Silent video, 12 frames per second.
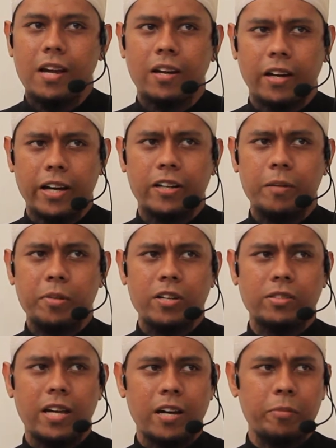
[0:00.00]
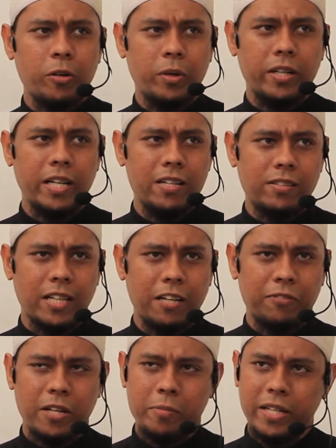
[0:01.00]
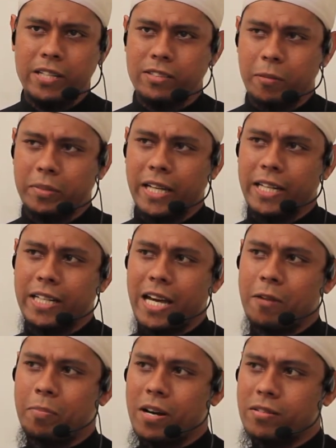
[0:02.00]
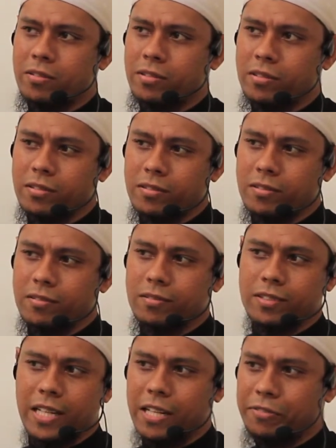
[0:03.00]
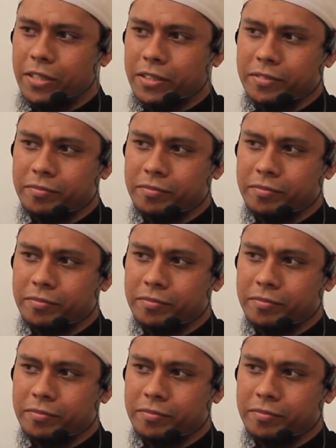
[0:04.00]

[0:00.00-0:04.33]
Correct or not? Because the Arabic word salafa meaning something that have passed. Salafa.